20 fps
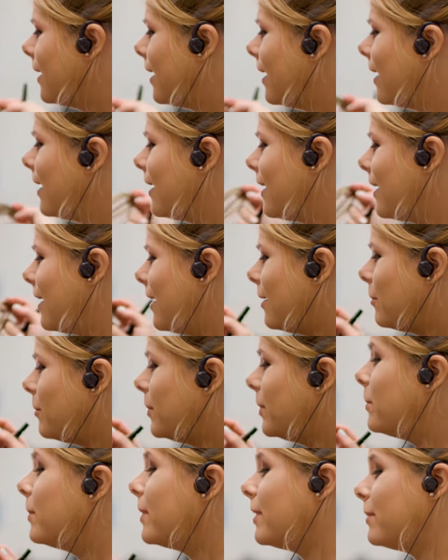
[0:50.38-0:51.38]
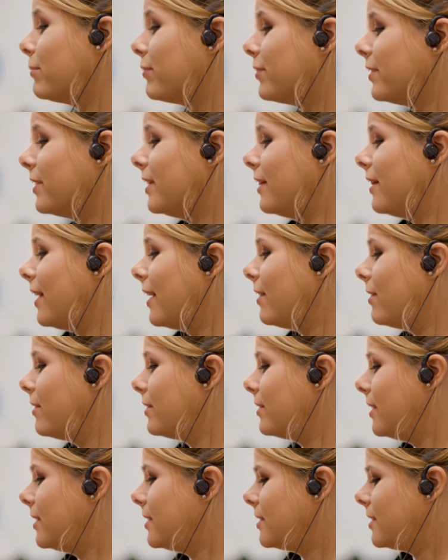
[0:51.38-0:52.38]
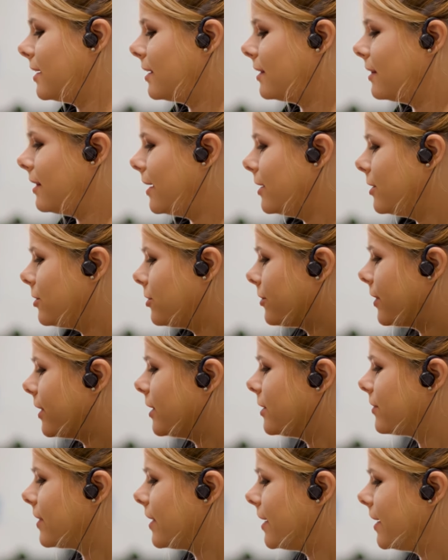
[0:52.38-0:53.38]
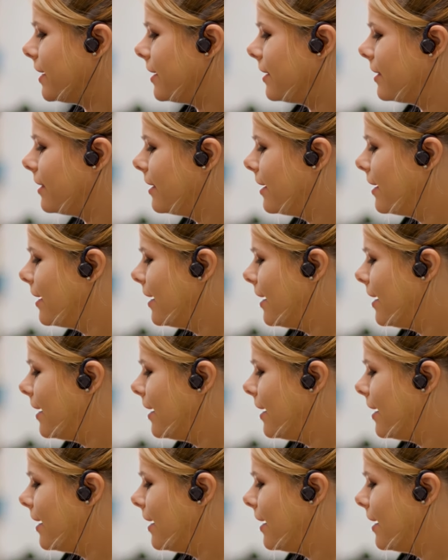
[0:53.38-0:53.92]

and we went pretty light on these like light strands right here.